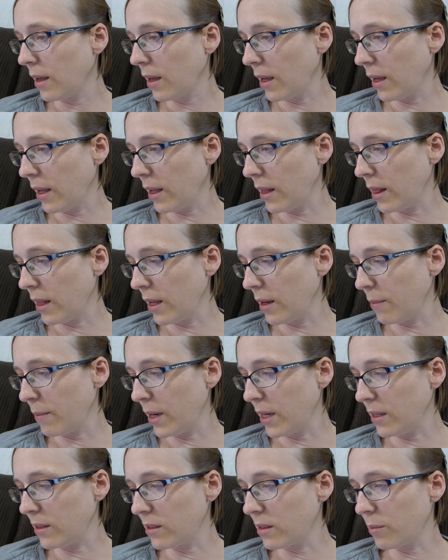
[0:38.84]
and then
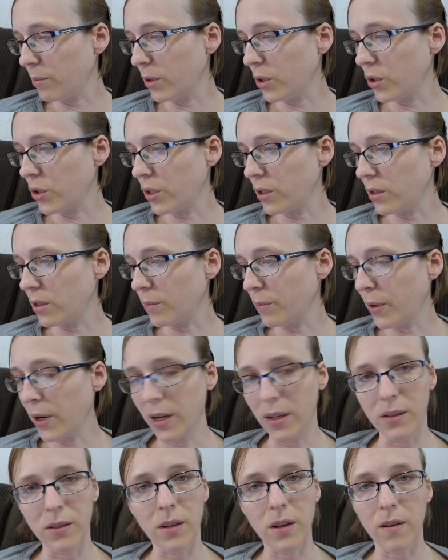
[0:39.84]
minus the purchase
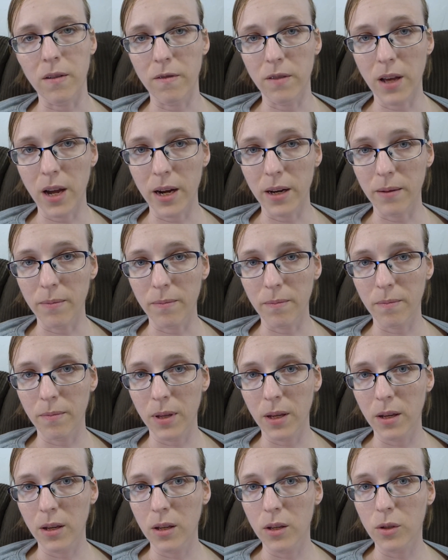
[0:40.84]
price of the item.
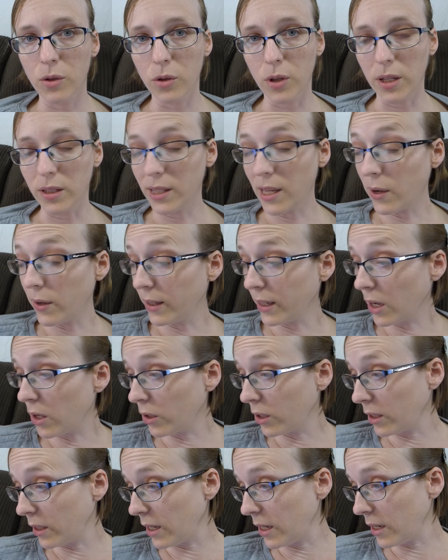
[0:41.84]
So that's how I
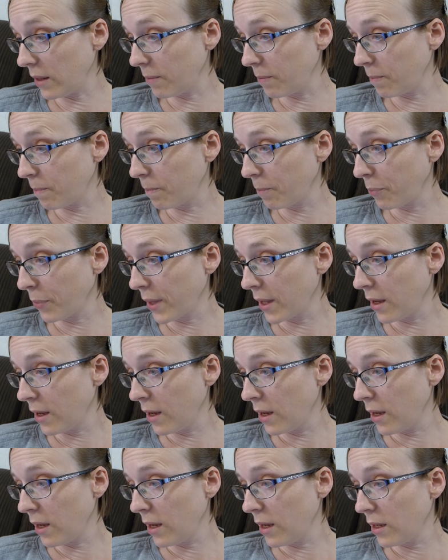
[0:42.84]
calculate it.
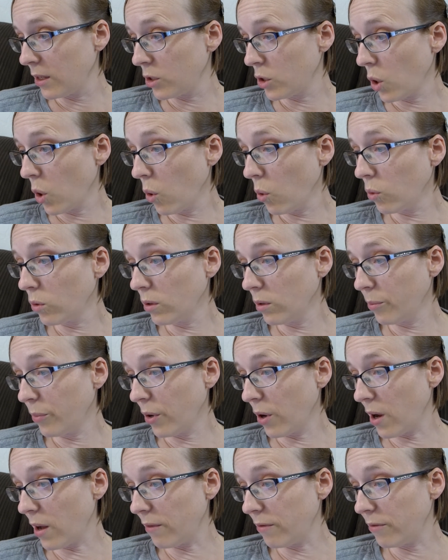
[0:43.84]
Total
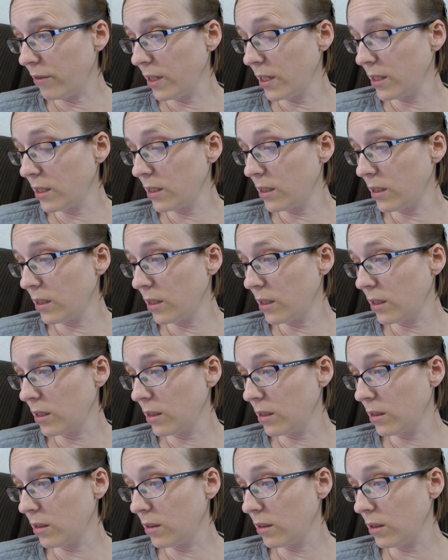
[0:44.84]
profit,
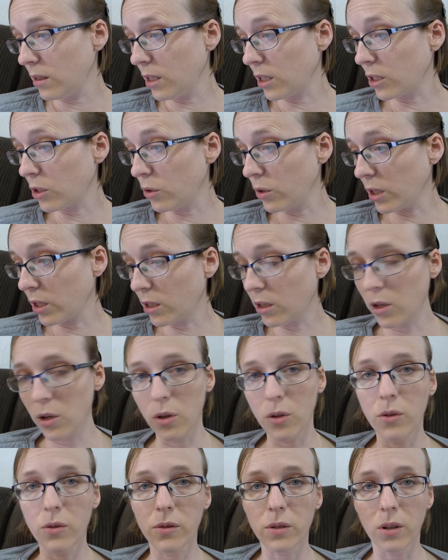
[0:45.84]
including
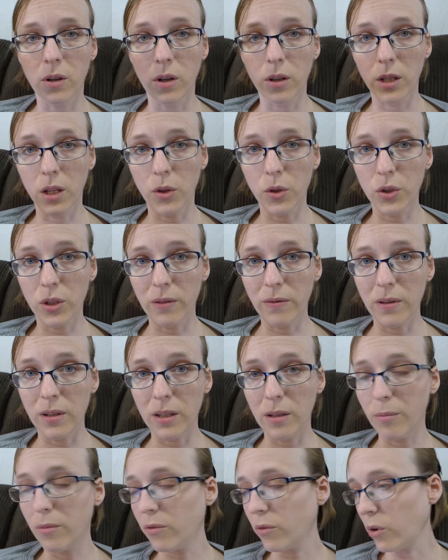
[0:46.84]
clothes and all the other stuff I
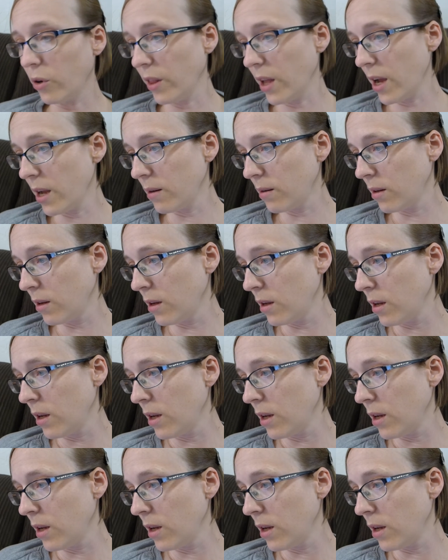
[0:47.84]
did before that,